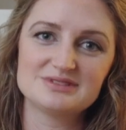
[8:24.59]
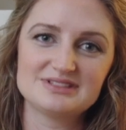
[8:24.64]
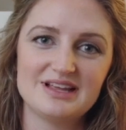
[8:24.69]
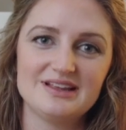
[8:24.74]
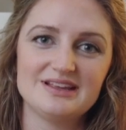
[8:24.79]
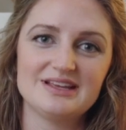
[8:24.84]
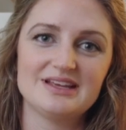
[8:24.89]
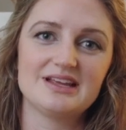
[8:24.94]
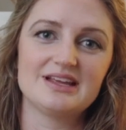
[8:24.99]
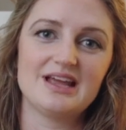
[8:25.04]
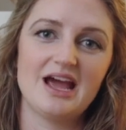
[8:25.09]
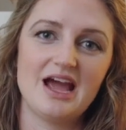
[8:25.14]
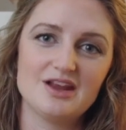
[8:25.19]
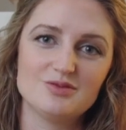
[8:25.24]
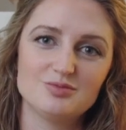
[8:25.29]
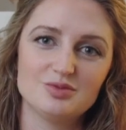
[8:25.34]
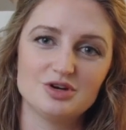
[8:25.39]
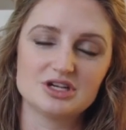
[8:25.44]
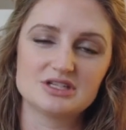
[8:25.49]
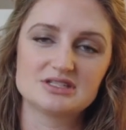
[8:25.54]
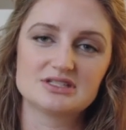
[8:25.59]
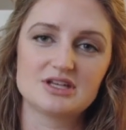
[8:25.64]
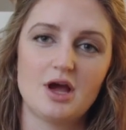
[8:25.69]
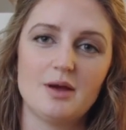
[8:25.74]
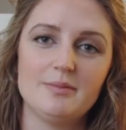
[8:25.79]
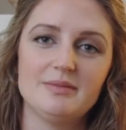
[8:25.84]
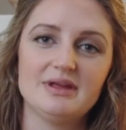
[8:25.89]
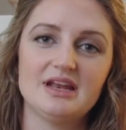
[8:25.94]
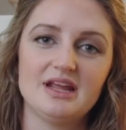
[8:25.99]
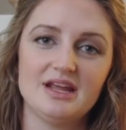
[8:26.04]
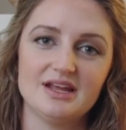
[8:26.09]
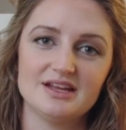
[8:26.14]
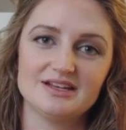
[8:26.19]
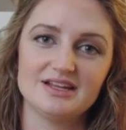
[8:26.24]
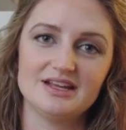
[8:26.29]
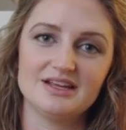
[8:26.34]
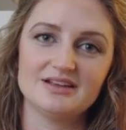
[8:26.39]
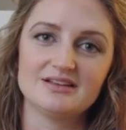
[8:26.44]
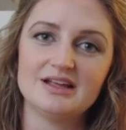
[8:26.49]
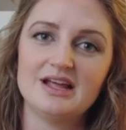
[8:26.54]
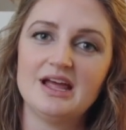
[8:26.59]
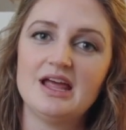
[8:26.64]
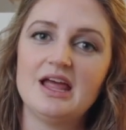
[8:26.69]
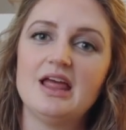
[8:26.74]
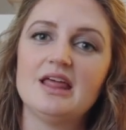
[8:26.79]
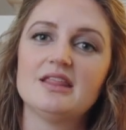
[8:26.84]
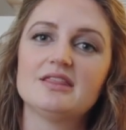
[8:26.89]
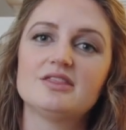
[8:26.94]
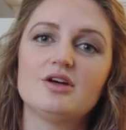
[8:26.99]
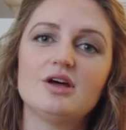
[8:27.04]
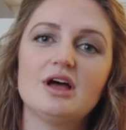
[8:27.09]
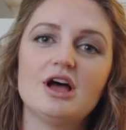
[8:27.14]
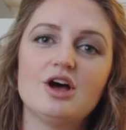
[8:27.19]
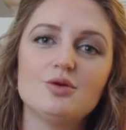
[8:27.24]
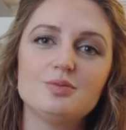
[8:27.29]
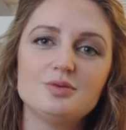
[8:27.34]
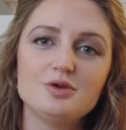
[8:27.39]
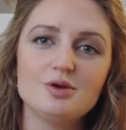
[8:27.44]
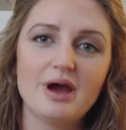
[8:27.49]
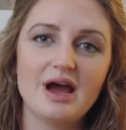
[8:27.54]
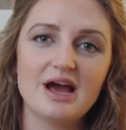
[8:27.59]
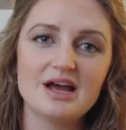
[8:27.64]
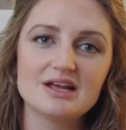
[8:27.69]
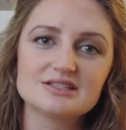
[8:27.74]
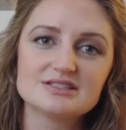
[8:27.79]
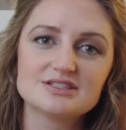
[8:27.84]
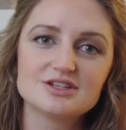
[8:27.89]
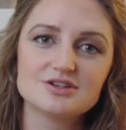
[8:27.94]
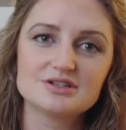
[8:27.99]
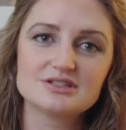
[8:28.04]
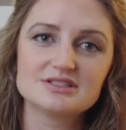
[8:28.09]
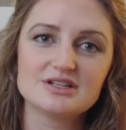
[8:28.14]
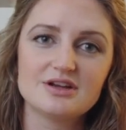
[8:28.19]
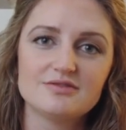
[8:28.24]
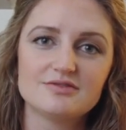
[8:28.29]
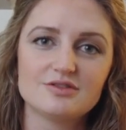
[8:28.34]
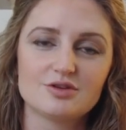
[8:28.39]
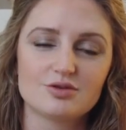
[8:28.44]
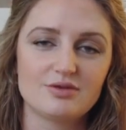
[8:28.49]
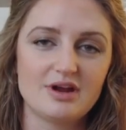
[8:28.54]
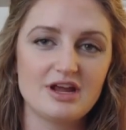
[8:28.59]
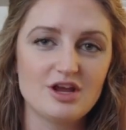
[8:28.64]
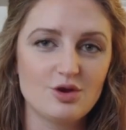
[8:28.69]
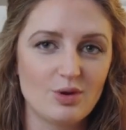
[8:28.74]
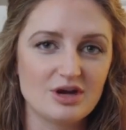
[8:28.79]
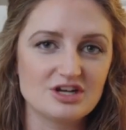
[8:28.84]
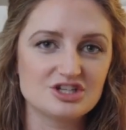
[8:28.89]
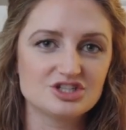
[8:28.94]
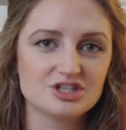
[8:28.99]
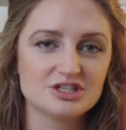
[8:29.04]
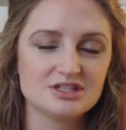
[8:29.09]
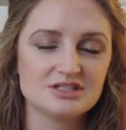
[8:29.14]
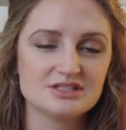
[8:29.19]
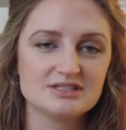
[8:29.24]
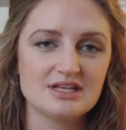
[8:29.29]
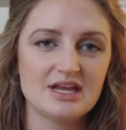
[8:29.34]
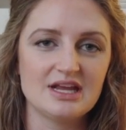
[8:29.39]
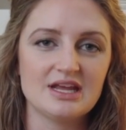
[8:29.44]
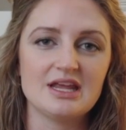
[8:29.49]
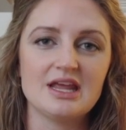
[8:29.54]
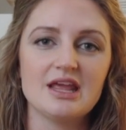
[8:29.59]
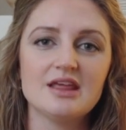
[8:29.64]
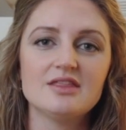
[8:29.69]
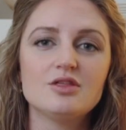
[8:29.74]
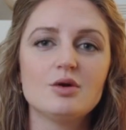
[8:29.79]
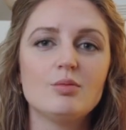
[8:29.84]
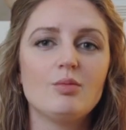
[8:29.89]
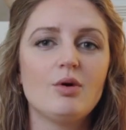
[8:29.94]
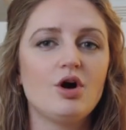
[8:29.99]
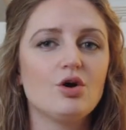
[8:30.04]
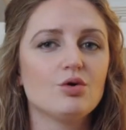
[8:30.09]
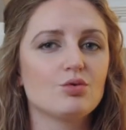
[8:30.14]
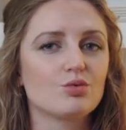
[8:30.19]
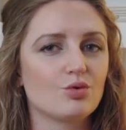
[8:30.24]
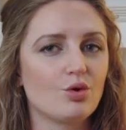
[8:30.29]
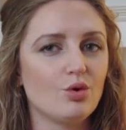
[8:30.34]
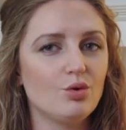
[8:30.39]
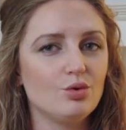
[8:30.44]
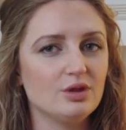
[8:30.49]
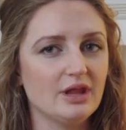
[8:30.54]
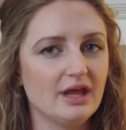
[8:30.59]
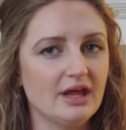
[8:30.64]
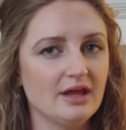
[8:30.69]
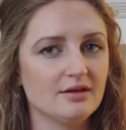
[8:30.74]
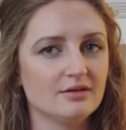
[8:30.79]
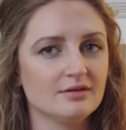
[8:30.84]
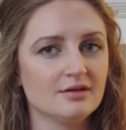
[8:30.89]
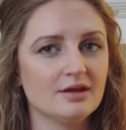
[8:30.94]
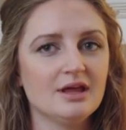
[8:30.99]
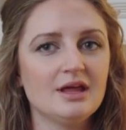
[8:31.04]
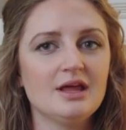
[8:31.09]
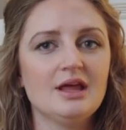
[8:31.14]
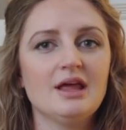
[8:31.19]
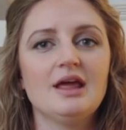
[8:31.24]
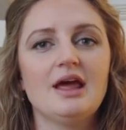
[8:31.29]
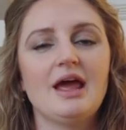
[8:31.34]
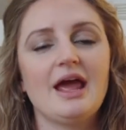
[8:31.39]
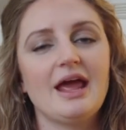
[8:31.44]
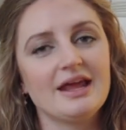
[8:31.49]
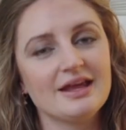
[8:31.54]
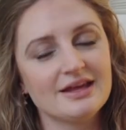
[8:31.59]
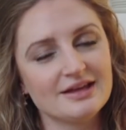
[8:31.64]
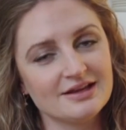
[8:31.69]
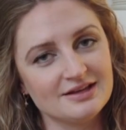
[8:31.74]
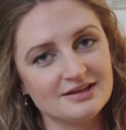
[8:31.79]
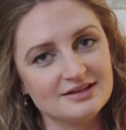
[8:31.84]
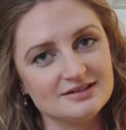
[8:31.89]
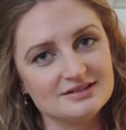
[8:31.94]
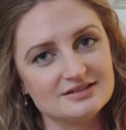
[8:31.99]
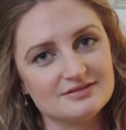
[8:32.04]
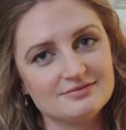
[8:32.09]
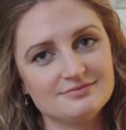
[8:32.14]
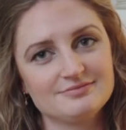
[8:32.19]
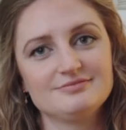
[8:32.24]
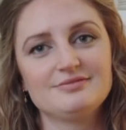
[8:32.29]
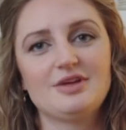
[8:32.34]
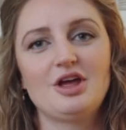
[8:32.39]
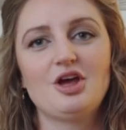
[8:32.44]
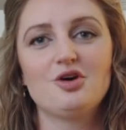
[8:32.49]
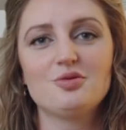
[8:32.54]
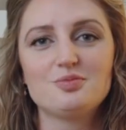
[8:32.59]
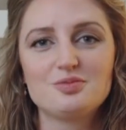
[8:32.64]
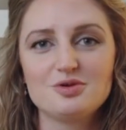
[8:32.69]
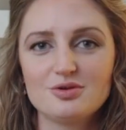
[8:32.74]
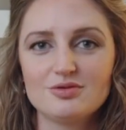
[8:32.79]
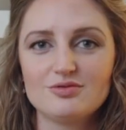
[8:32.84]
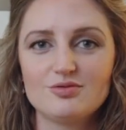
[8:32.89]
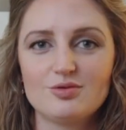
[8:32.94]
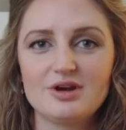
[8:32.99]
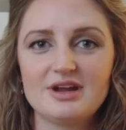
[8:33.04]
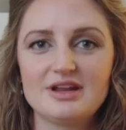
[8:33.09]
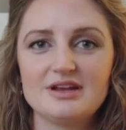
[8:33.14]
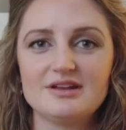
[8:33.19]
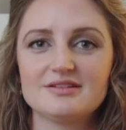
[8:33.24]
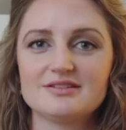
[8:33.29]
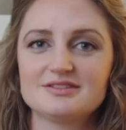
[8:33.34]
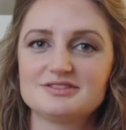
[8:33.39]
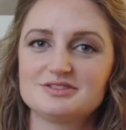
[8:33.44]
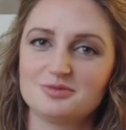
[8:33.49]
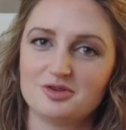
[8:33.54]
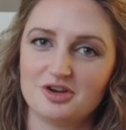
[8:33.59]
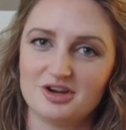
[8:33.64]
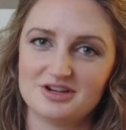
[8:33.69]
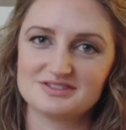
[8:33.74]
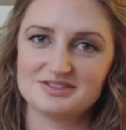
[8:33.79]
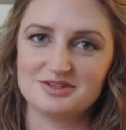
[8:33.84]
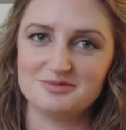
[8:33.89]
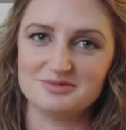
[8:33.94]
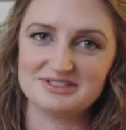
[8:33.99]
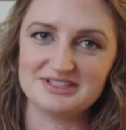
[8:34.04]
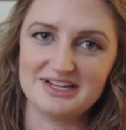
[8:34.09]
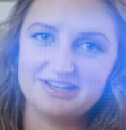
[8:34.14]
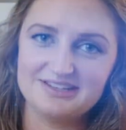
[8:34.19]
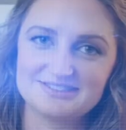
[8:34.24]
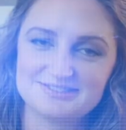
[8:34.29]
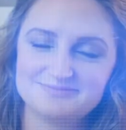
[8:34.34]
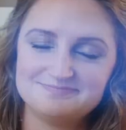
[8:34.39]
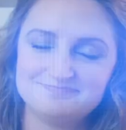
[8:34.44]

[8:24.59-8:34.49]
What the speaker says: selling guidebooks come in handy. They'll help you ask yourself the right questions and get the ball rolling, and help you avoid some costly mistakes.